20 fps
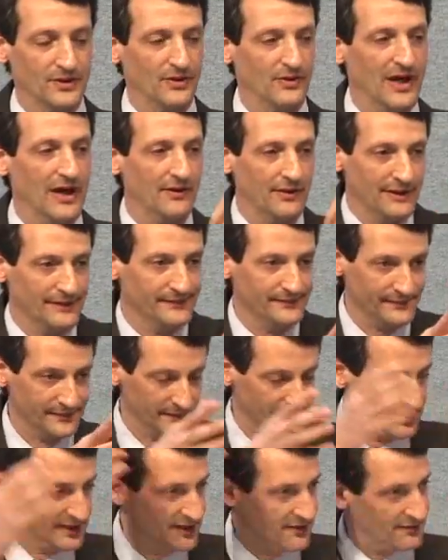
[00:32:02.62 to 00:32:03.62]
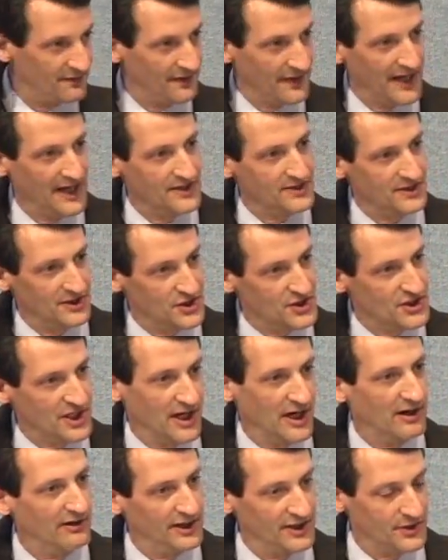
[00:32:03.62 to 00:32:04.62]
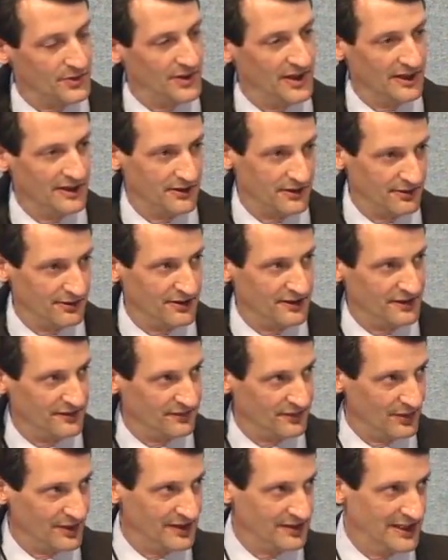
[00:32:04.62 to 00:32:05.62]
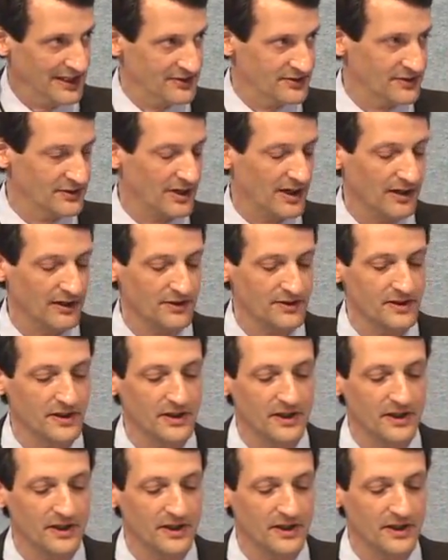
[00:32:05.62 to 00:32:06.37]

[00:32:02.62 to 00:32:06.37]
go out and finance a share at $20,000, $30,000, or $40,000,